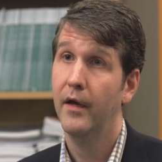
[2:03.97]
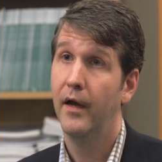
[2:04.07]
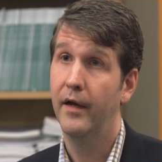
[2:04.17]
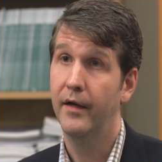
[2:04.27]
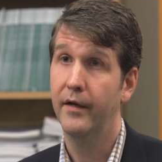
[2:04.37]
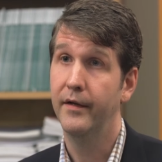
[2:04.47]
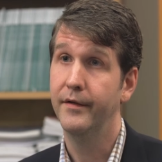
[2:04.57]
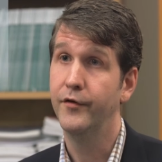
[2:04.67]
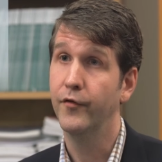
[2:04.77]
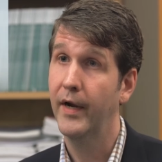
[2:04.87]
uh,
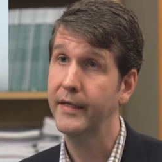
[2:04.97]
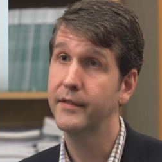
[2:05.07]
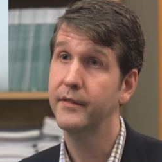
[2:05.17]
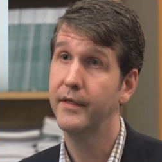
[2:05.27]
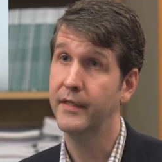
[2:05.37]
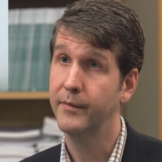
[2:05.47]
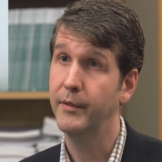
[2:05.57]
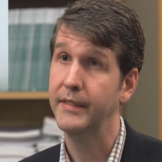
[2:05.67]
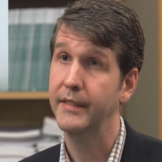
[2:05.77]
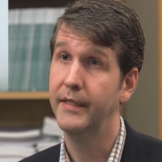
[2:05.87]
direct,
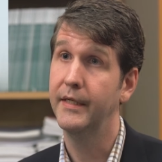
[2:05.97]
explicit,